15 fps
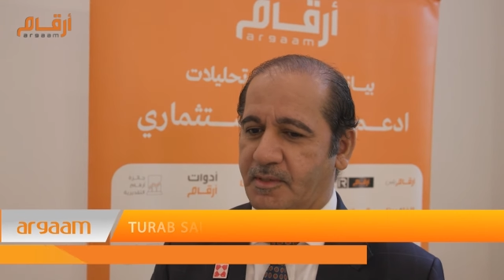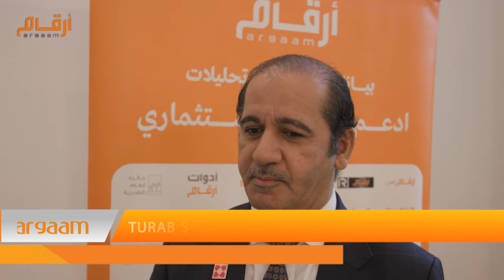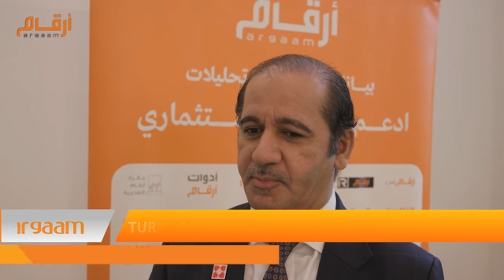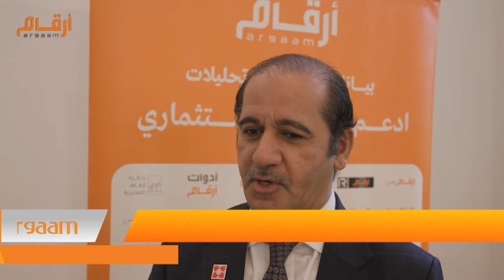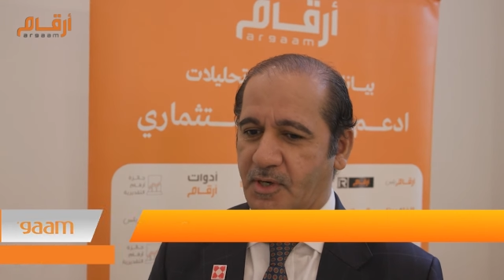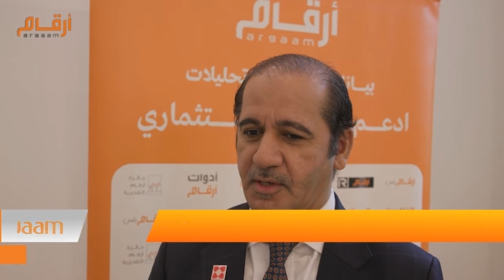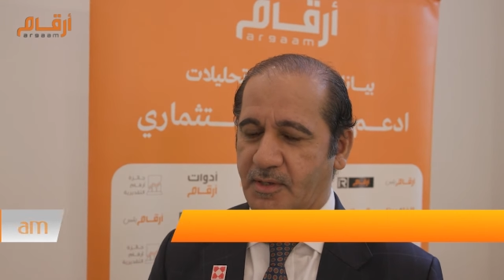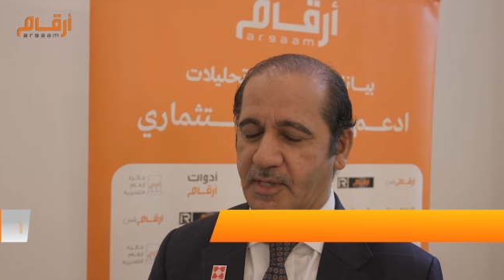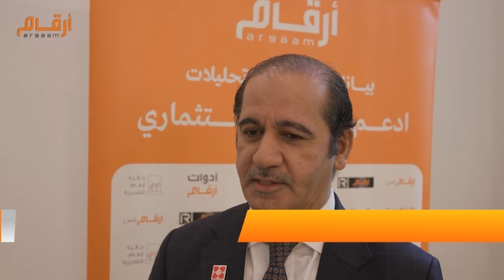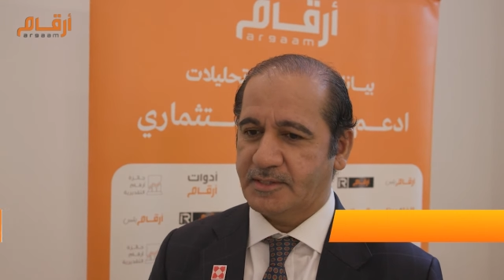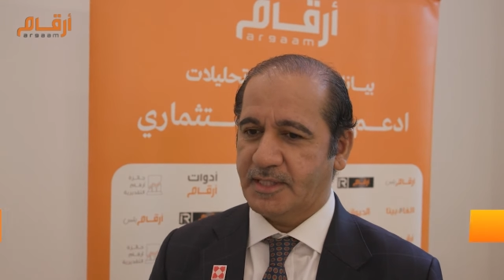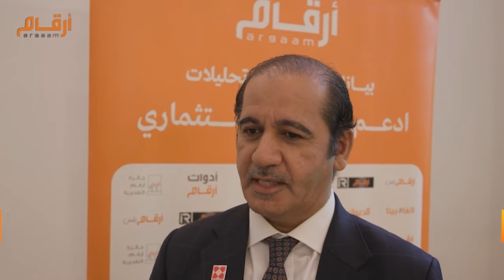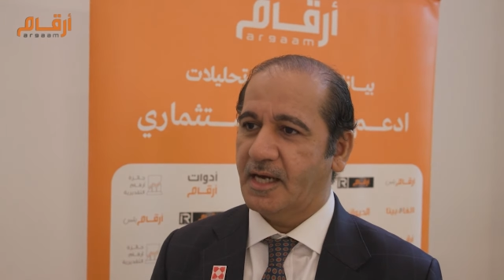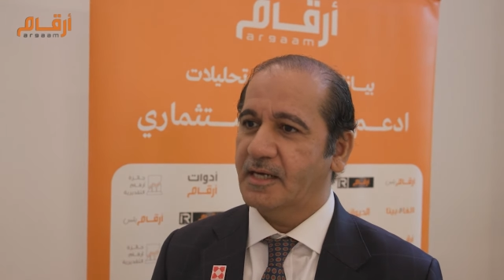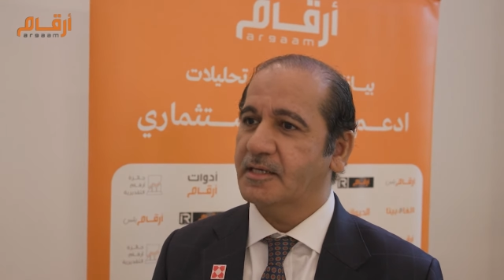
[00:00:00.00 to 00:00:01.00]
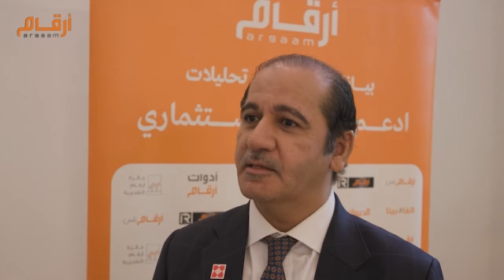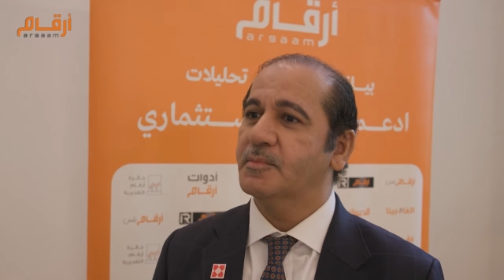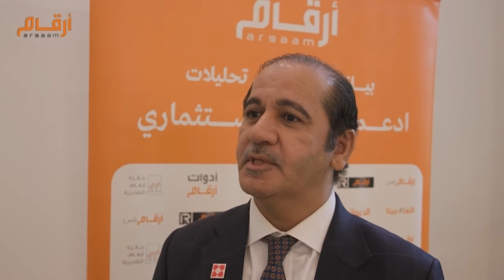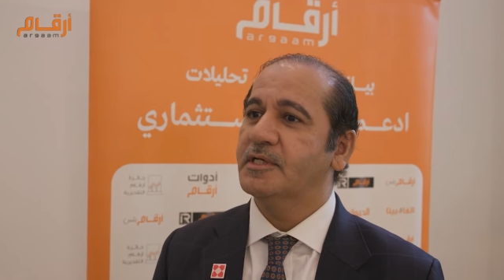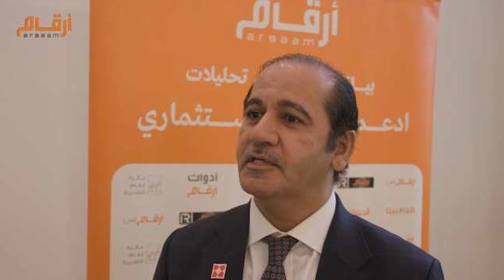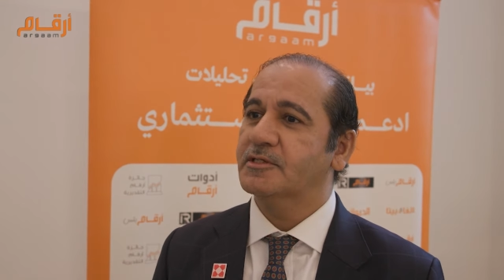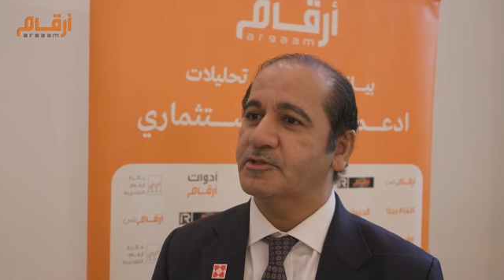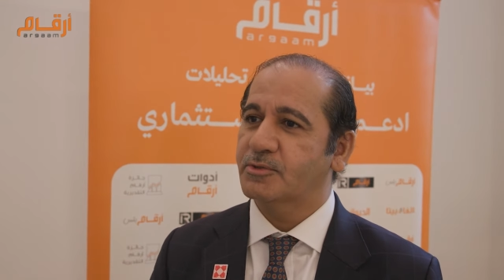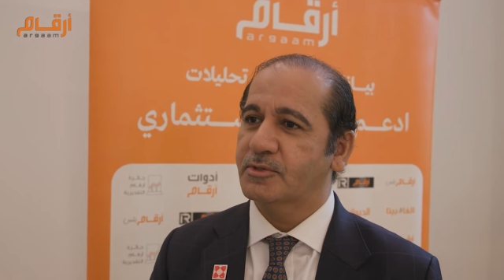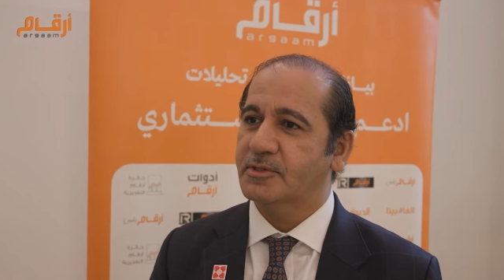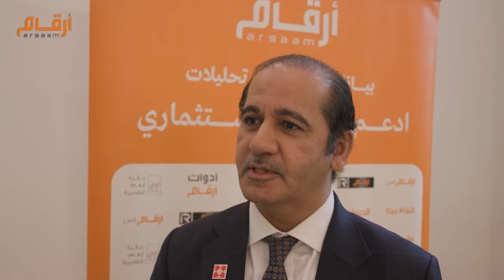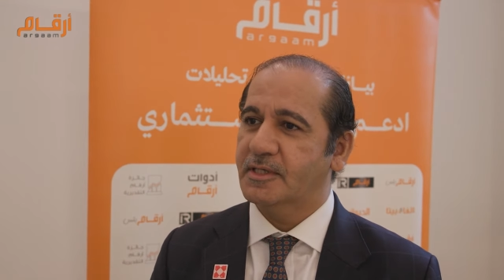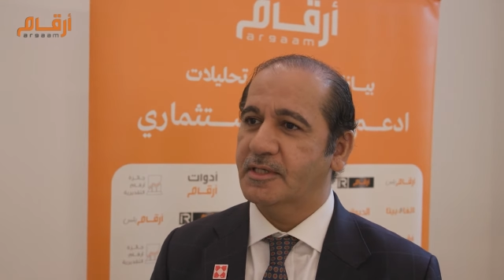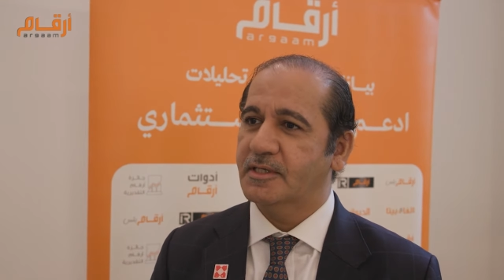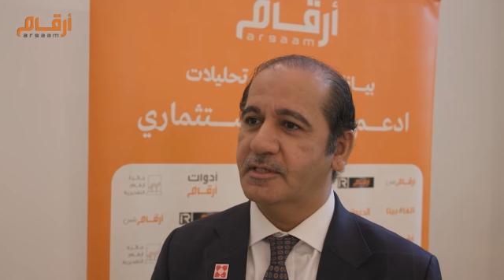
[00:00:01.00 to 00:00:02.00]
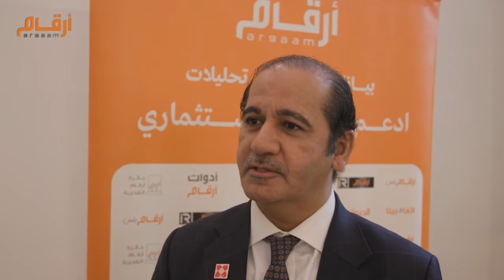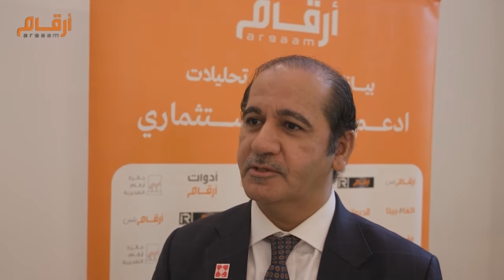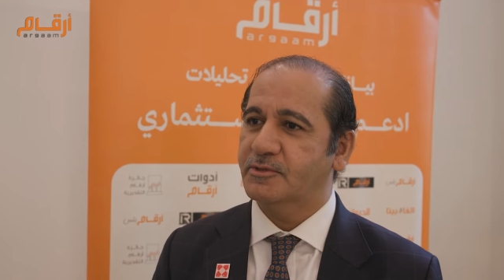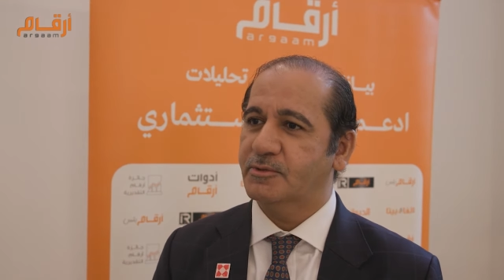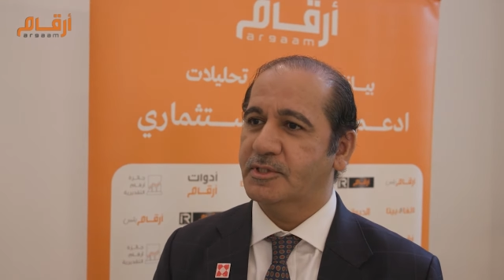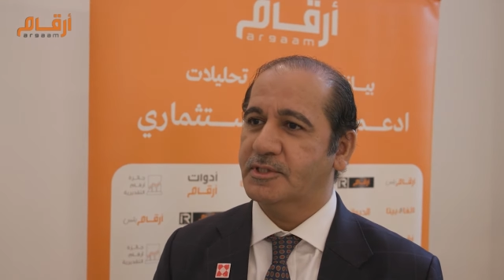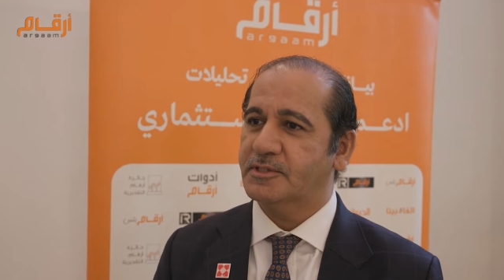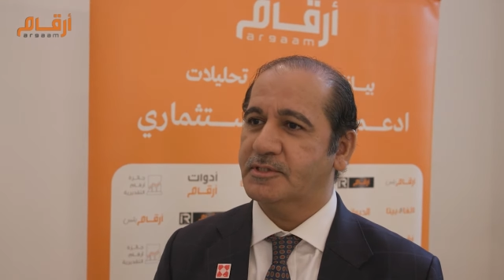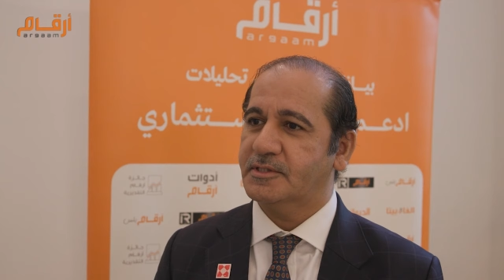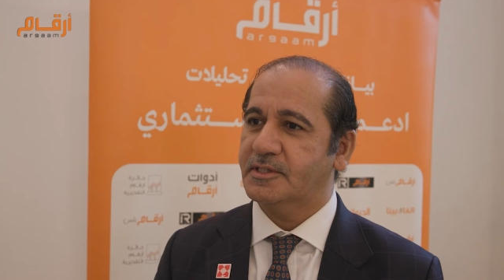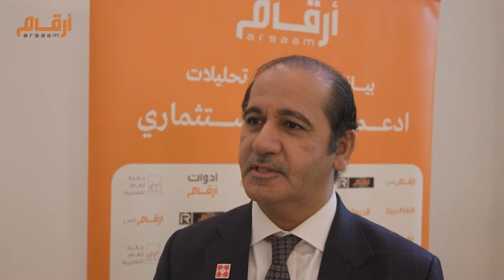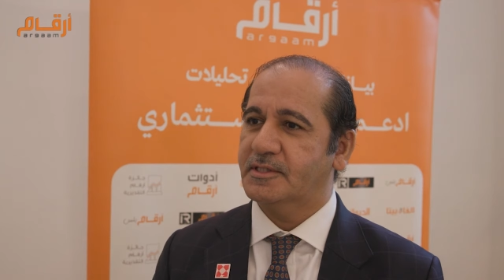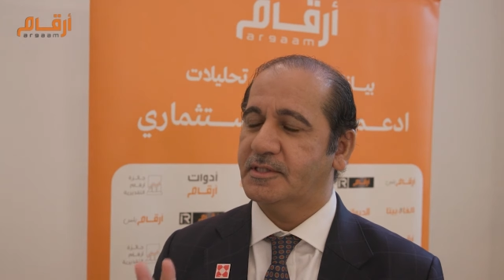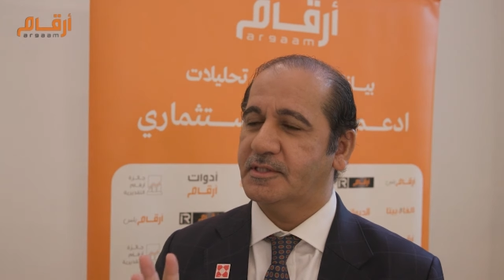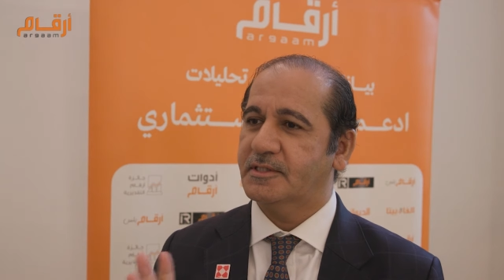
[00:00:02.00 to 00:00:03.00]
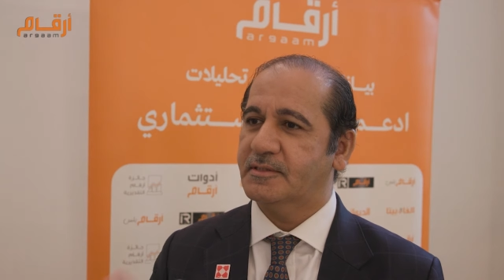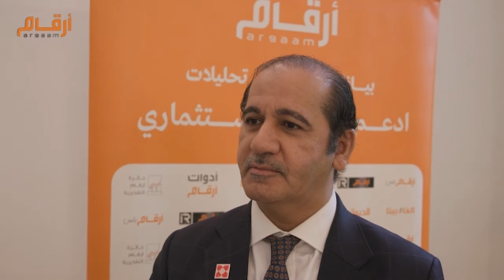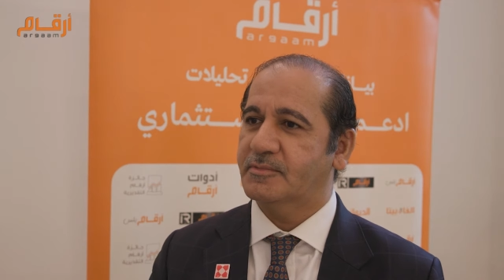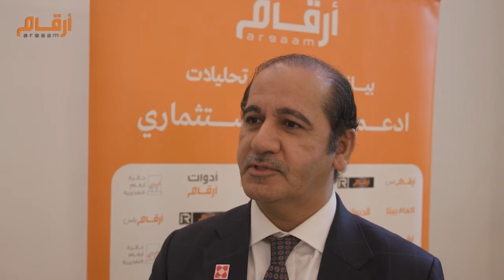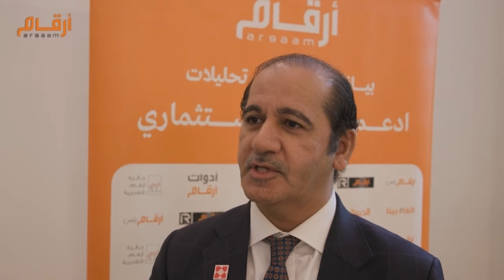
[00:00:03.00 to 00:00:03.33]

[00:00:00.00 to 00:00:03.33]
progress, the 100 million tour, uh, tourist uh,